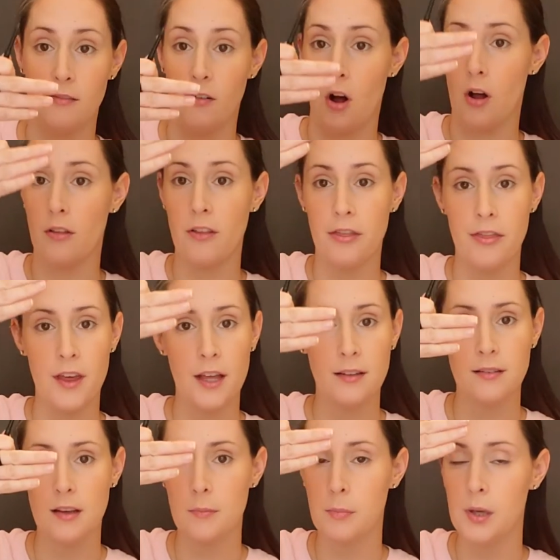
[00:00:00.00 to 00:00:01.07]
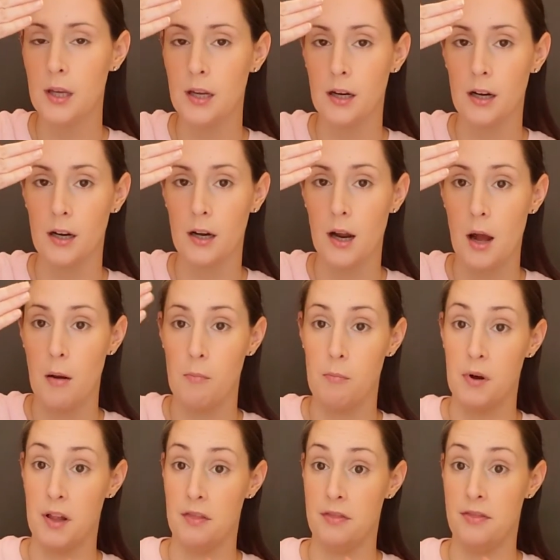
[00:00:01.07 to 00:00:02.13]
of all the things up here,
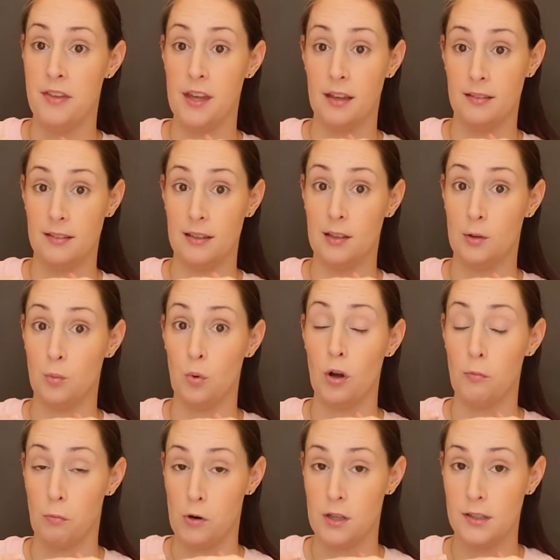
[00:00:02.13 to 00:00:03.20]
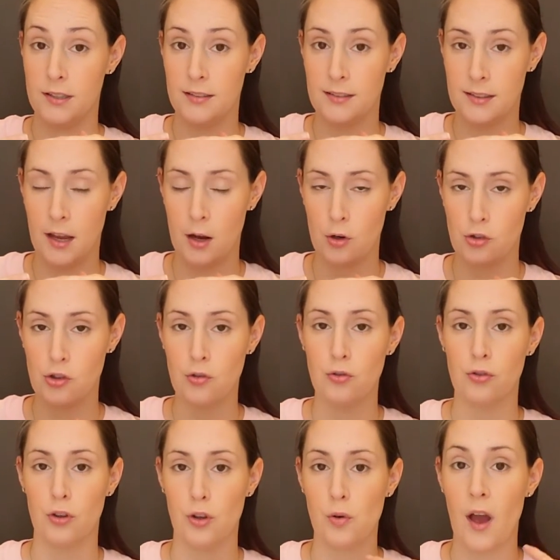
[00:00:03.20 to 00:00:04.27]
but this is what really scares you.
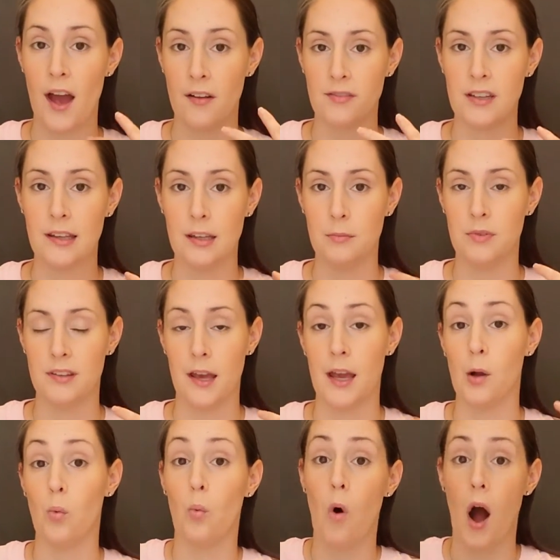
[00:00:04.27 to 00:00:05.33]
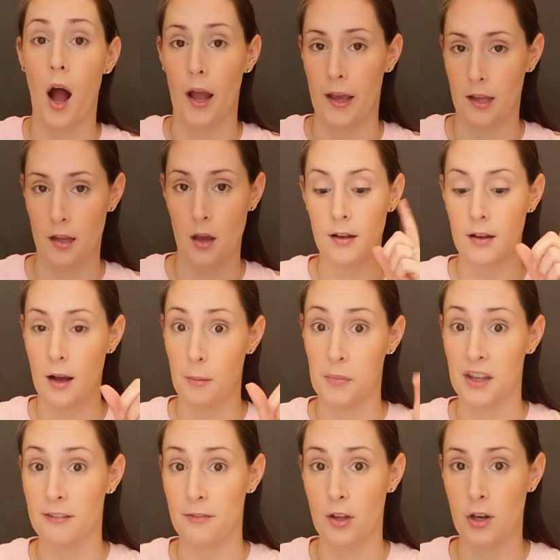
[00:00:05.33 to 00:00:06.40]
So you have to keep saying why. I'm
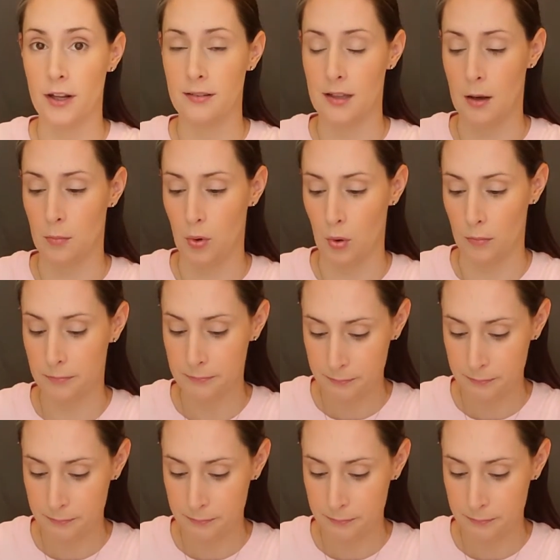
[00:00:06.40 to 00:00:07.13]
going to give you an example